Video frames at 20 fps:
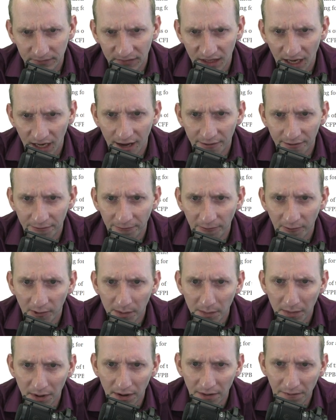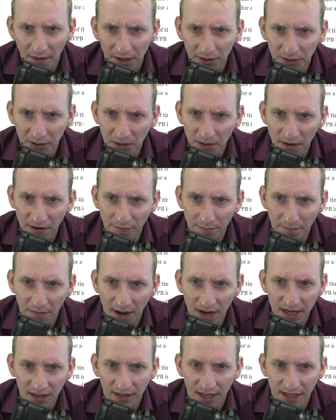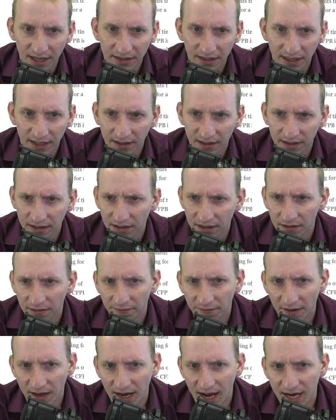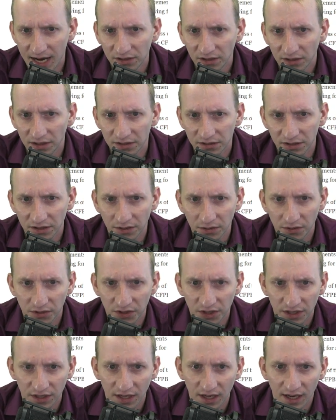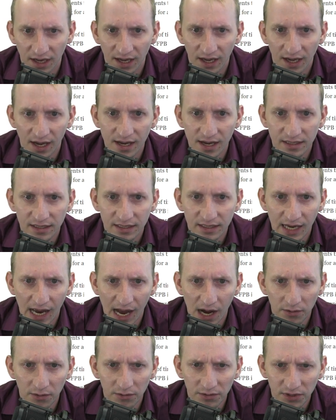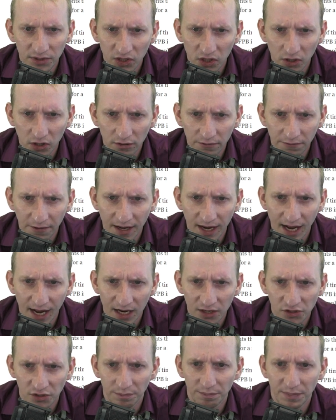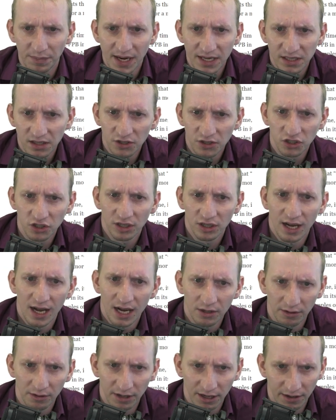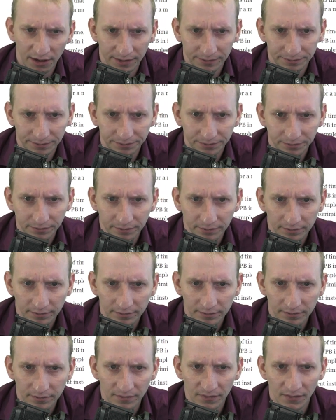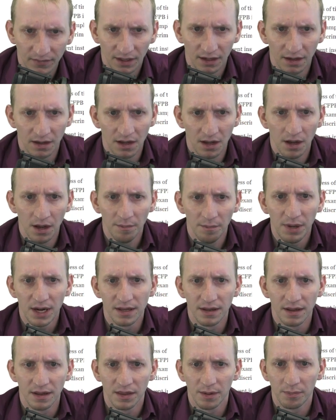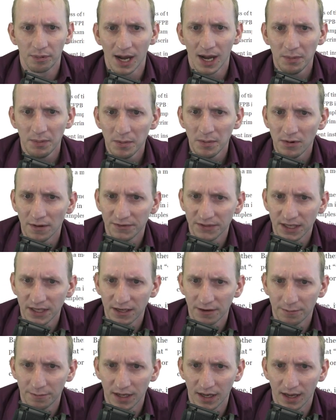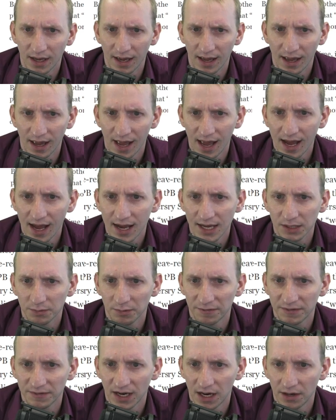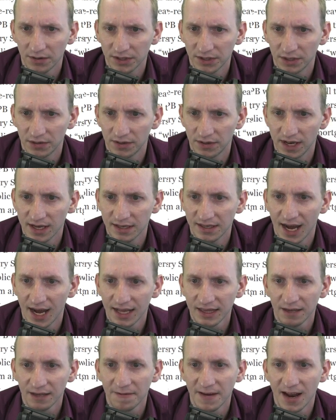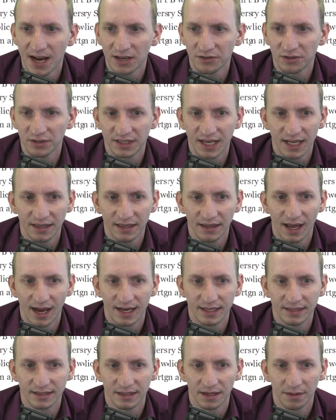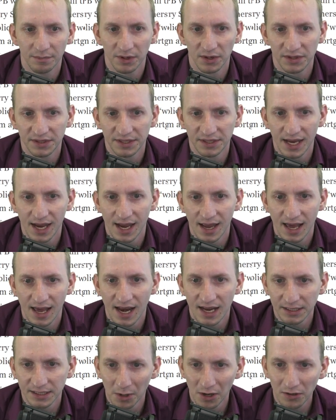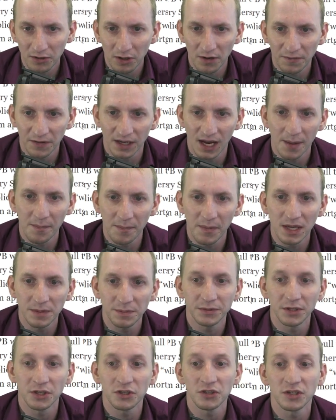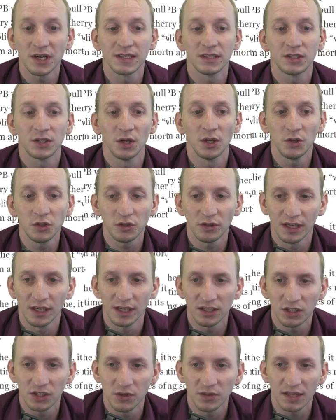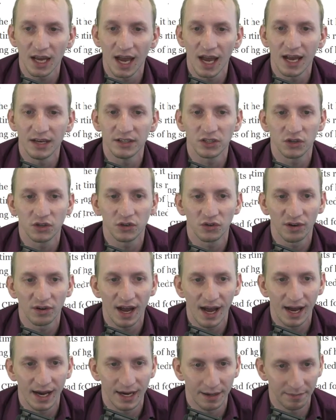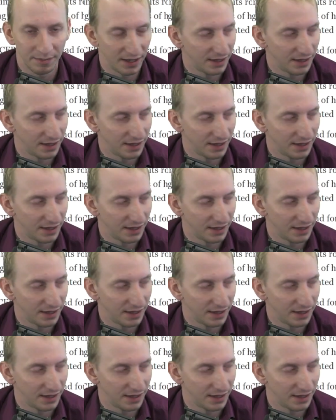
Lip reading: a form of alternative money lending financial institution, is Townstone Financial, based on the Chicago area. But the problem with CFP has with Townstone is not the financial deadlines per se. It has more to do with the company's position on social issues and crime.